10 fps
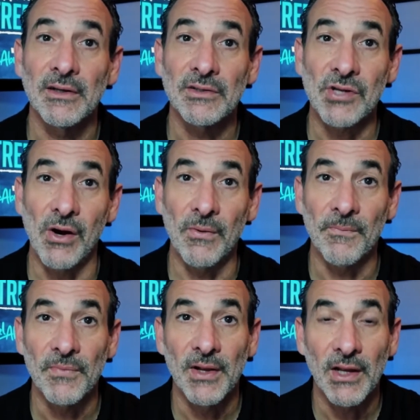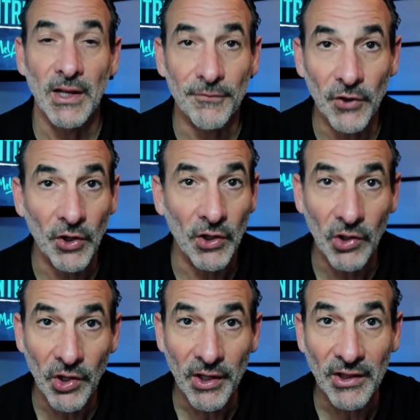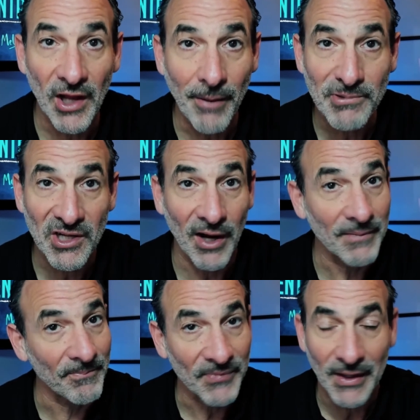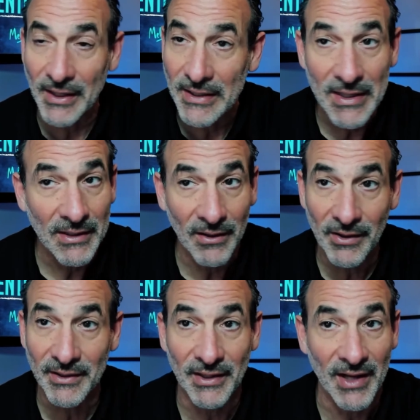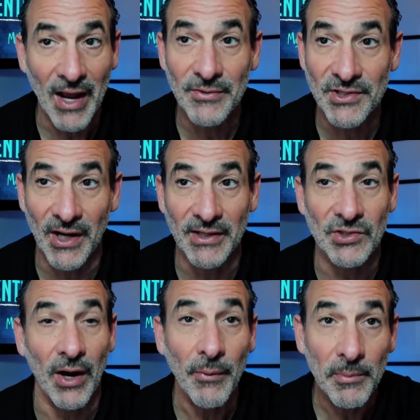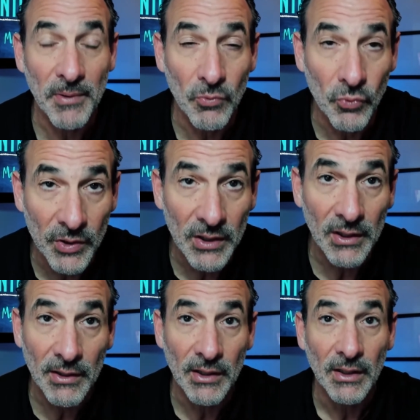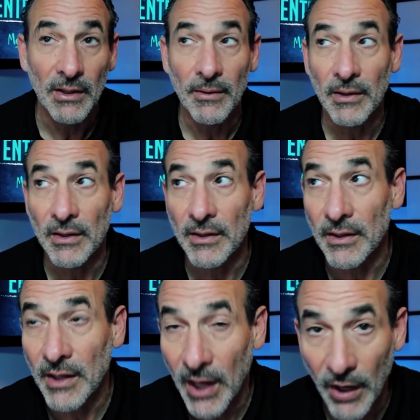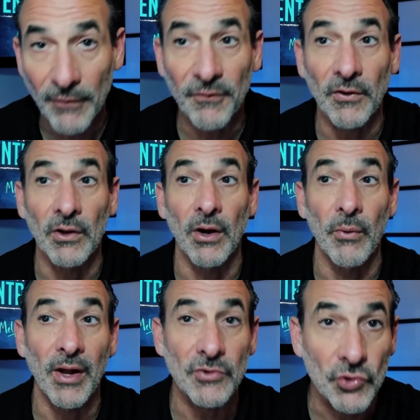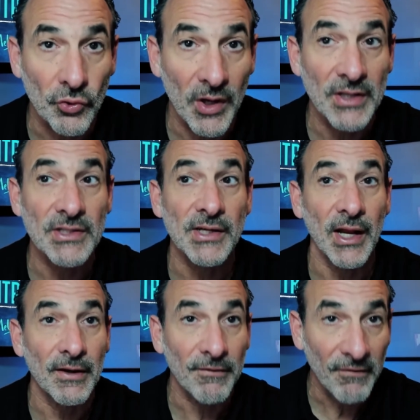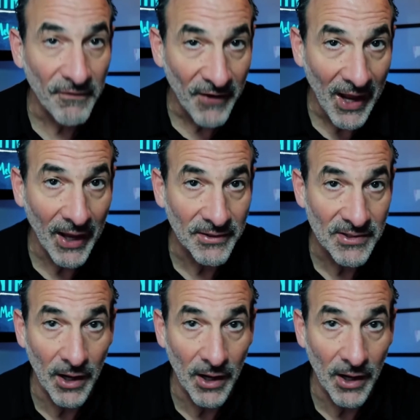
So if you're going to look at the upside, you need to look at the downside. So I would be really careful around trends and fads.